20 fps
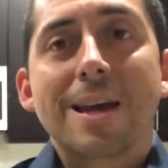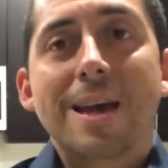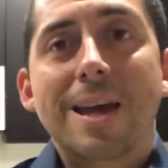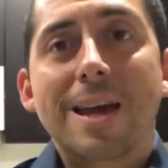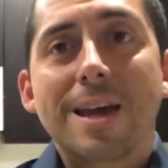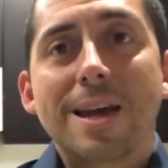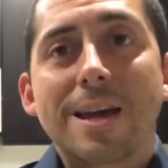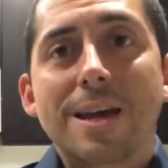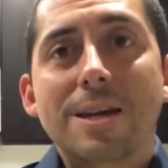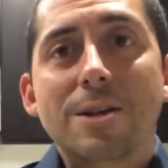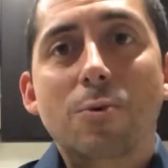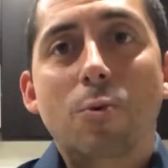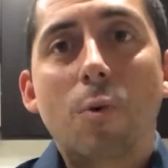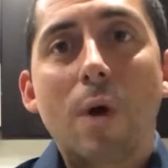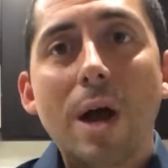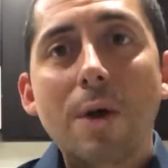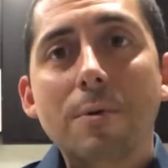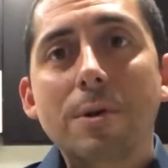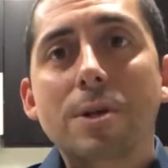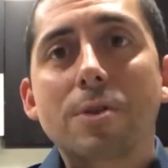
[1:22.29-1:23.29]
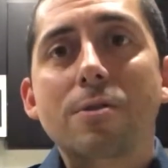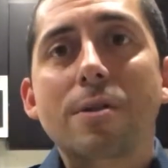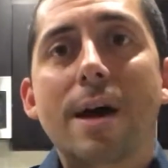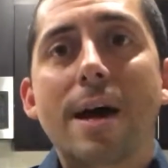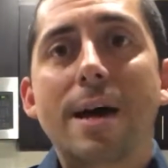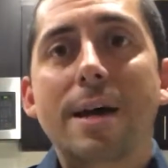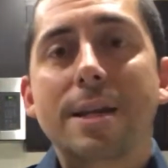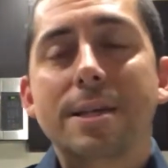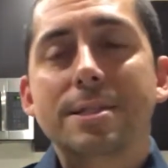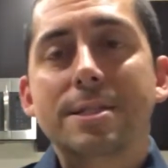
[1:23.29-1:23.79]
And why we do
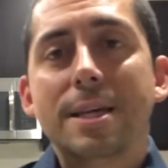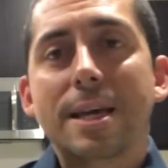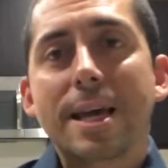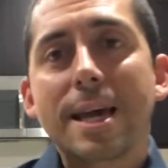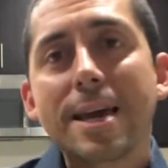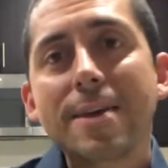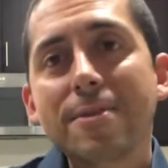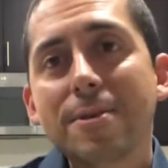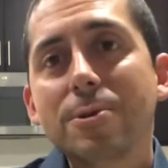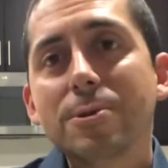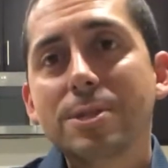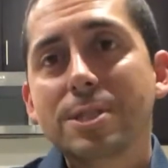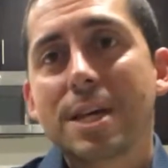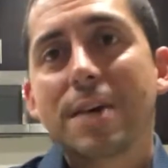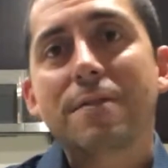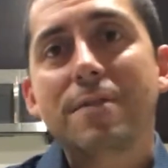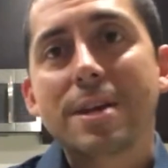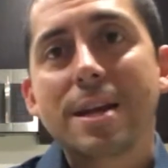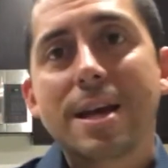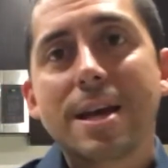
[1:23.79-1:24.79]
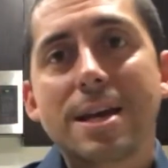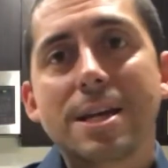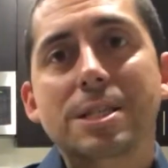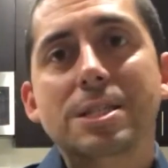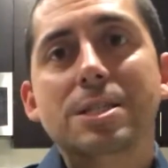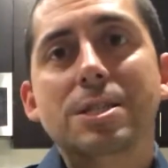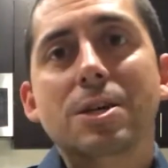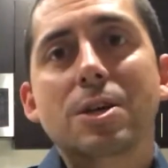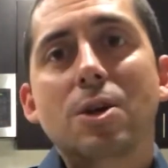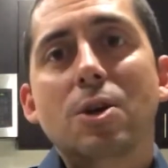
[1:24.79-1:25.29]
that is in those 7
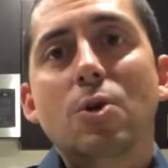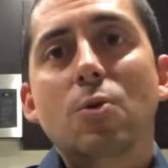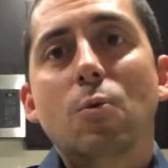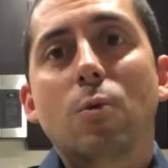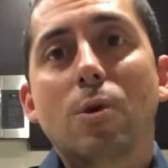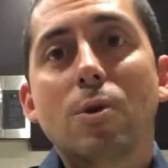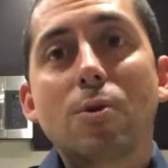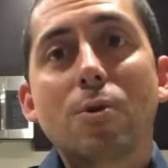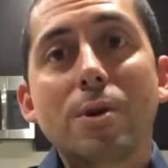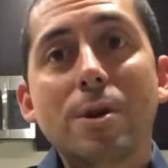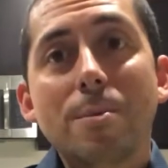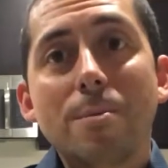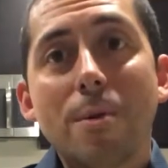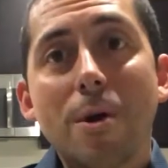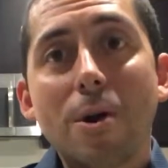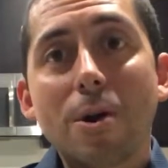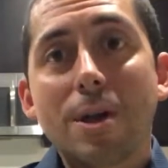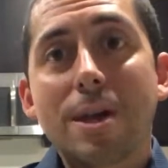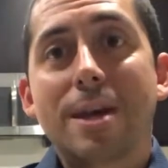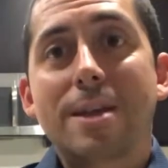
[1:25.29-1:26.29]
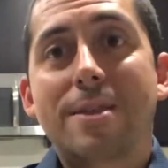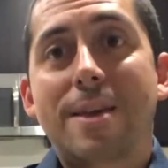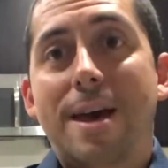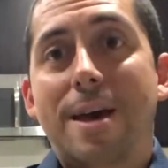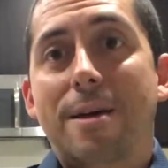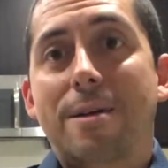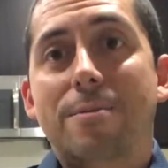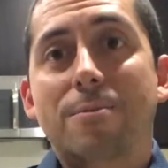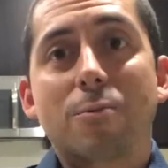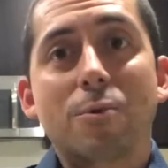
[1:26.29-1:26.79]
days, we're gonna market
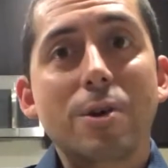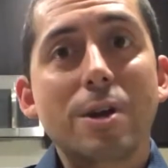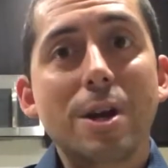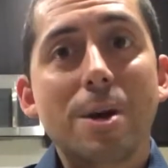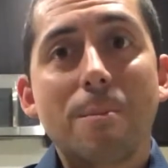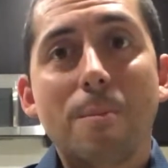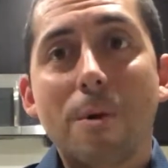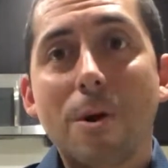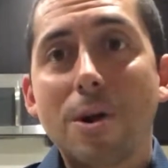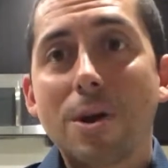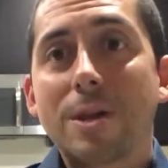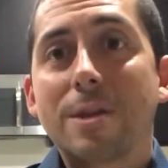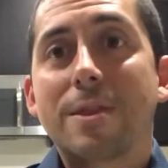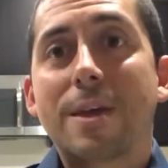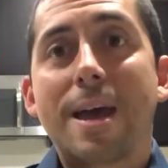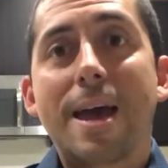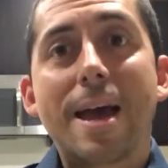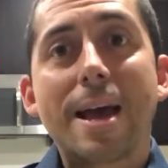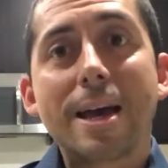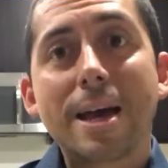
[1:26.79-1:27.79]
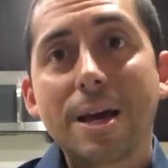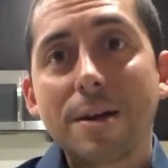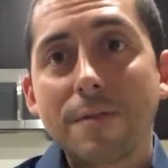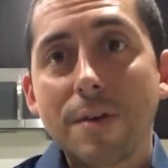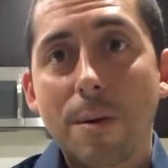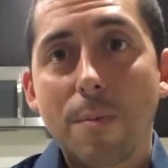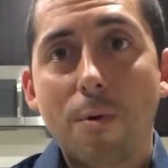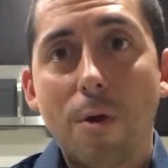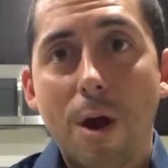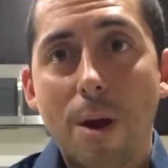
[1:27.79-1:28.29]
the heck out of
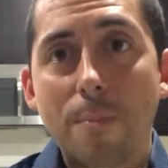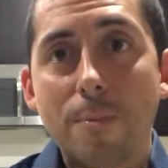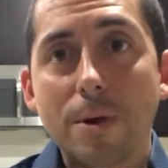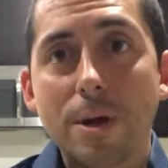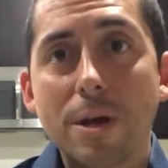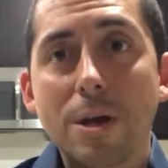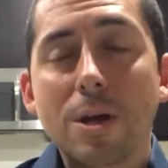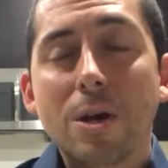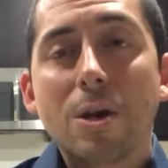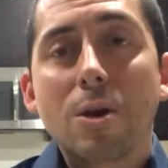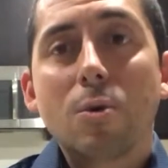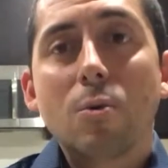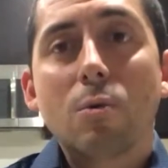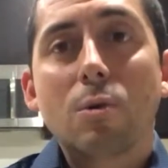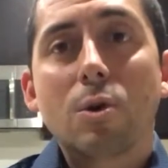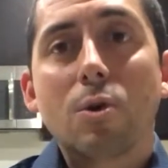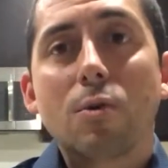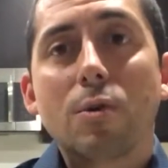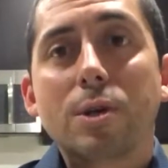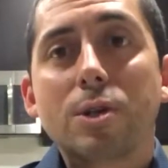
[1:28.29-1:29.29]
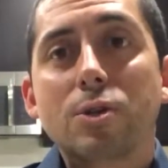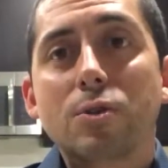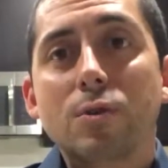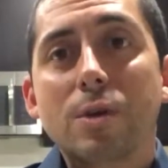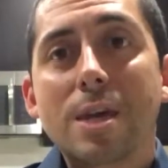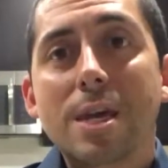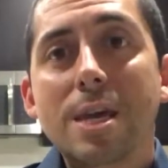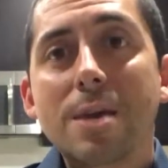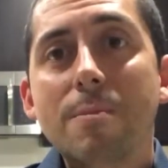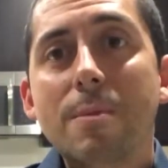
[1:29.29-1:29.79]
that property. We're going to
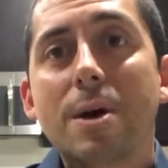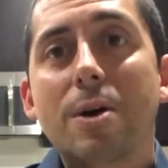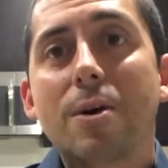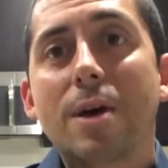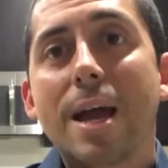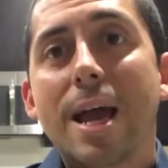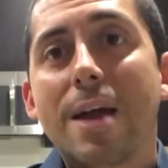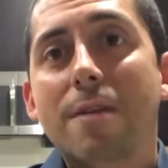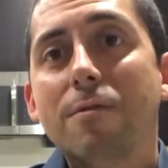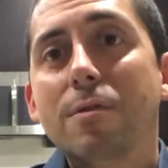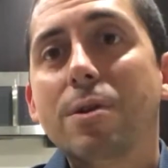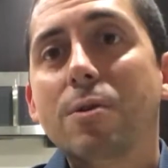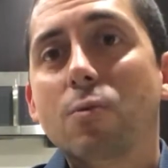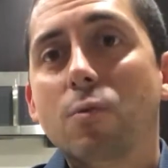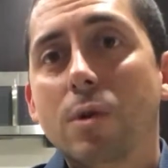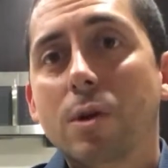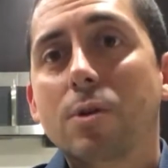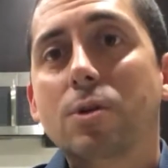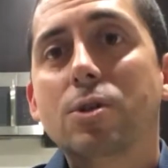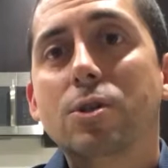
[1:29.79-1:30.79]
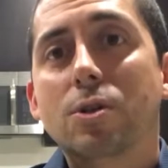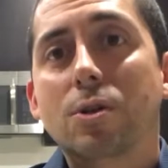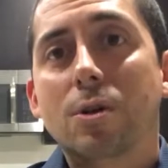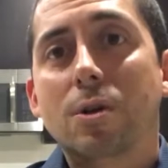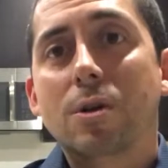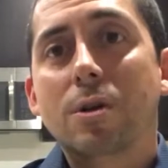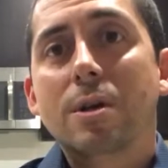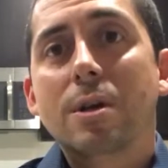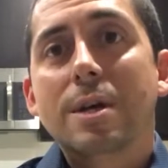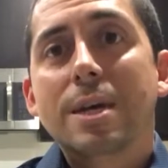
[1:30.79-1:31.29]
email every
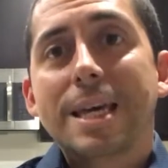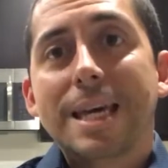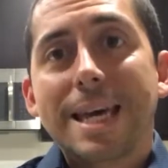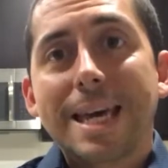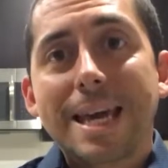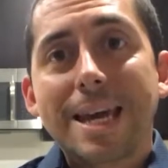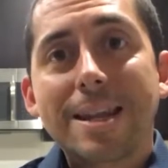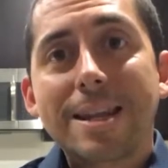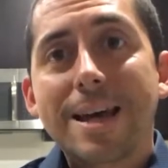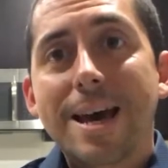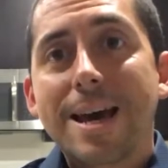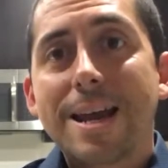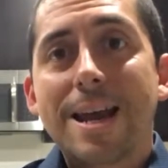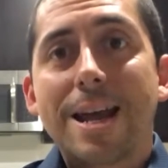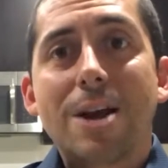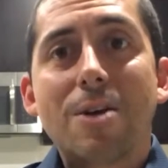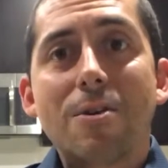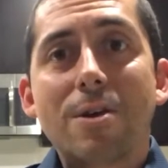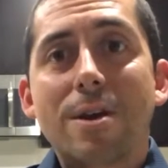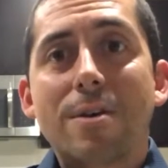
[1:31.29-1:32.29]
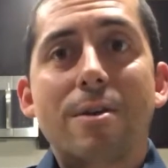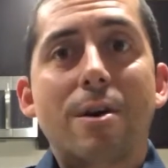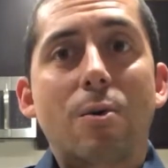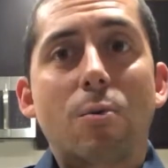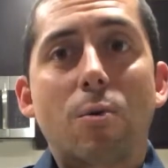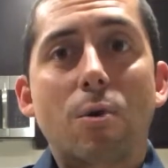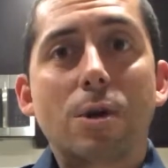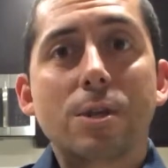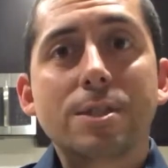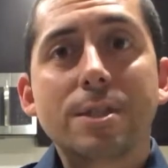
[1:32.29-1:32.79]
realtor in that area that
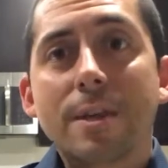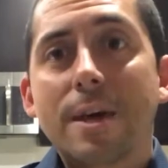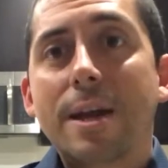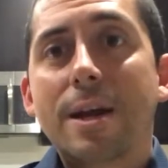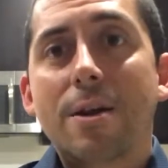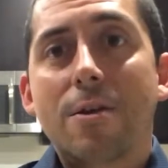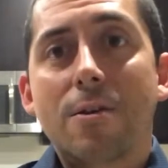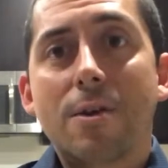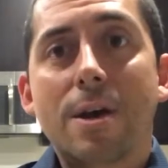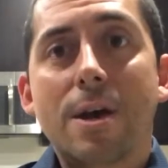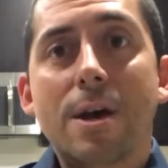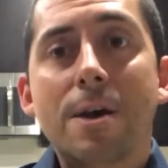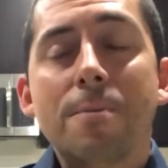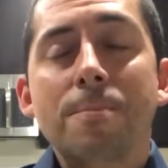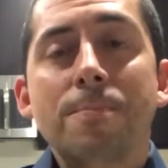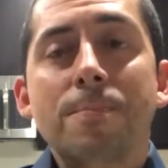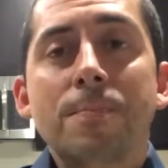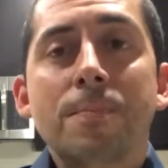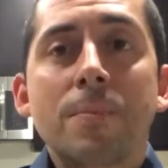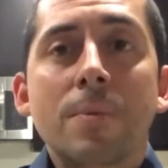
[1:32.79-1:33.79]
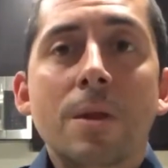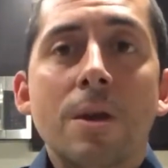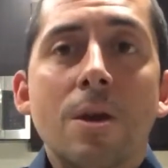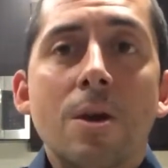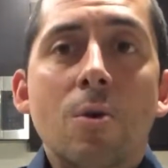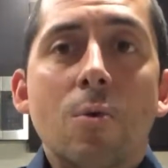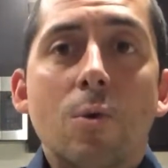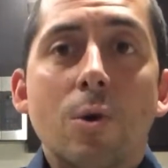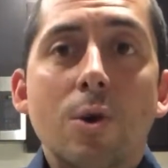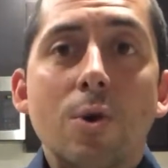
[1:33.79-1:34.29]
works in that area.
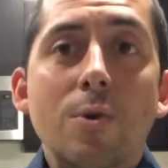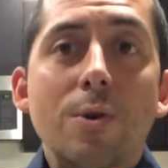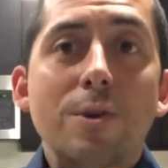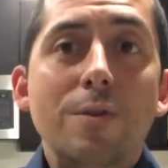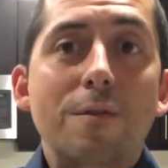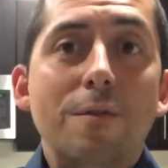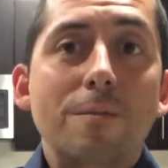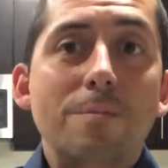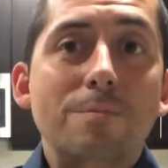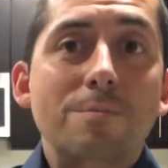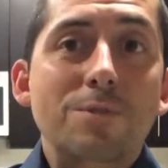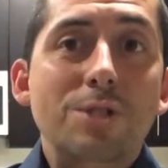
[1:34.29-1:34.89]
We're going to